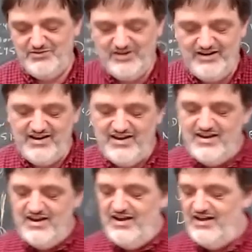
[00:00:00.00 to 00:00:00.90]
you one.
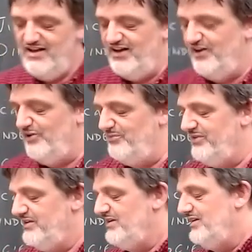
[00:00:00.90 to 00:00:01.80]

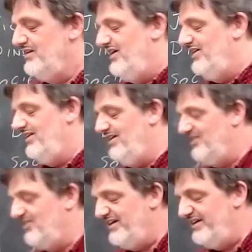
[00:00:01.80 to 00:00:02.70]
Um,
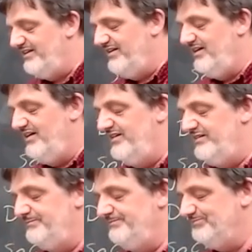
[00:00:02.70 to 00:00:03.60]
all right.
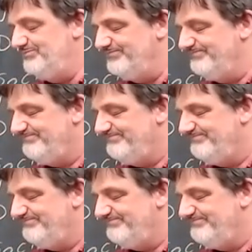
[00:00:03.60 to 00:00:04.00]
Um,